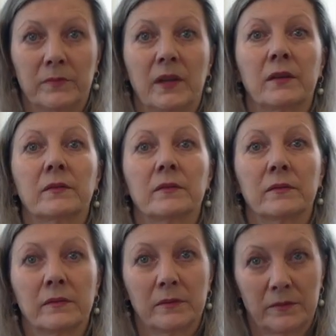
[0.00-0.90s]
Yeah. Some
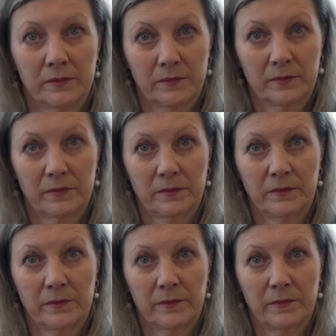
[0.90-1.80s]
they spend all the
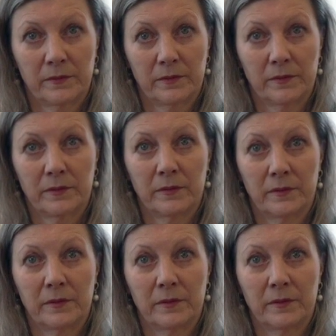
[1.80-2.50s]
time doing sport.